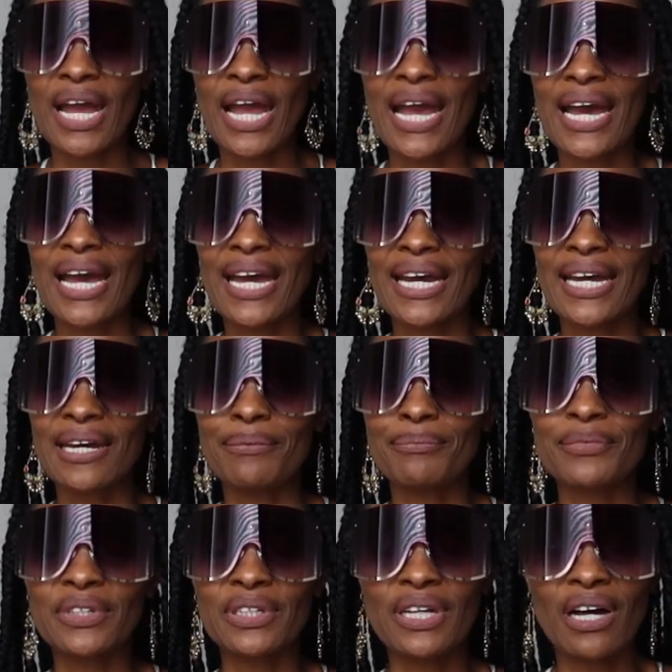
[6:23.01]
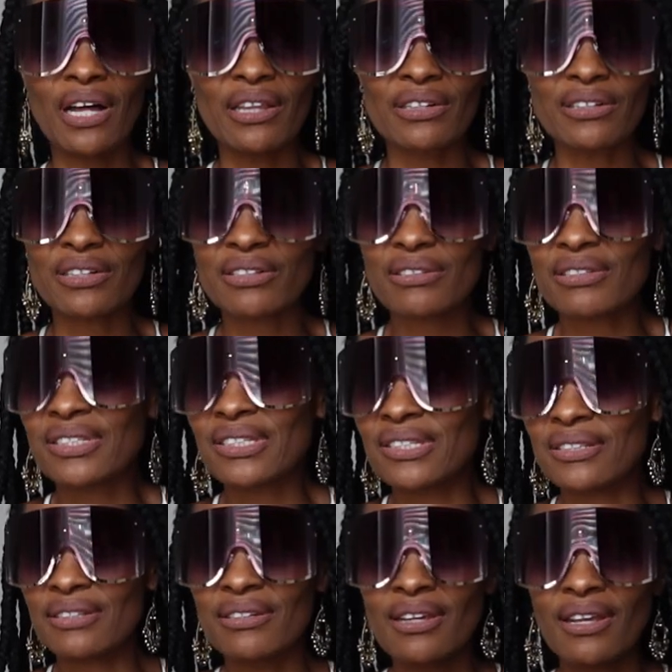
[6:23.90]
and um, the colors
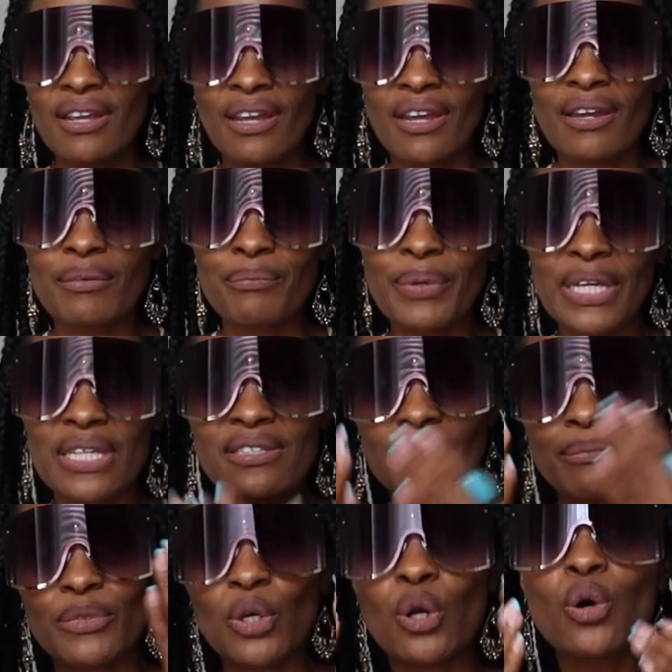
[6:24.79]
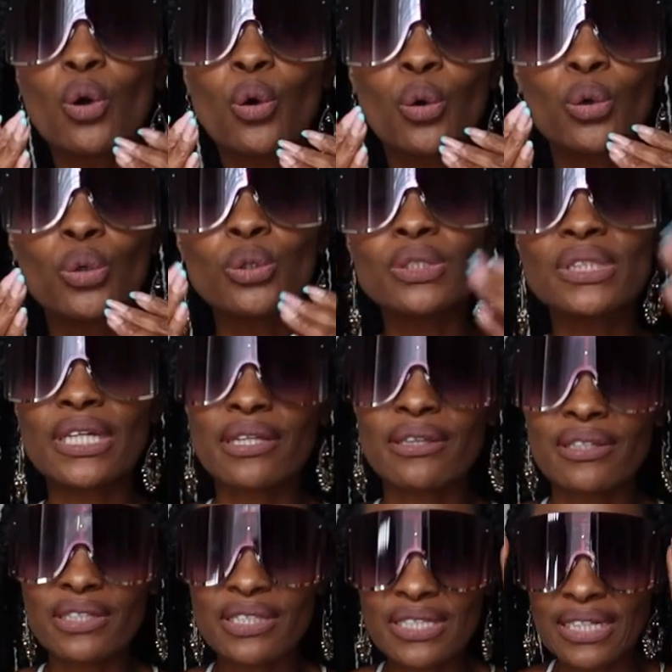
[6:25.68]
picks up the gold
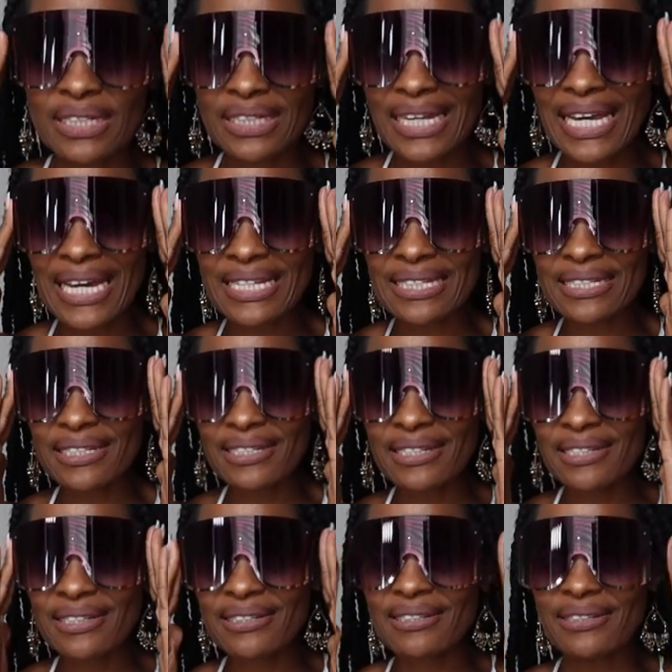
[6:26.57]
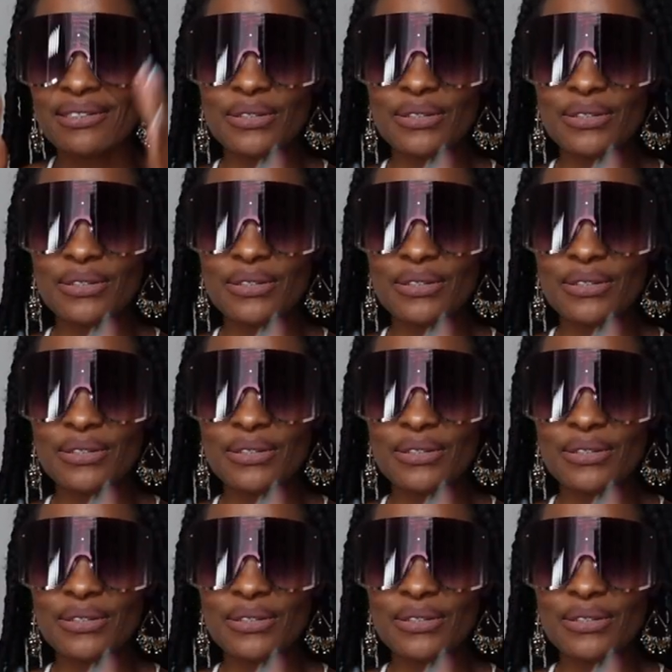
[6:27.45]
in the sunglasses.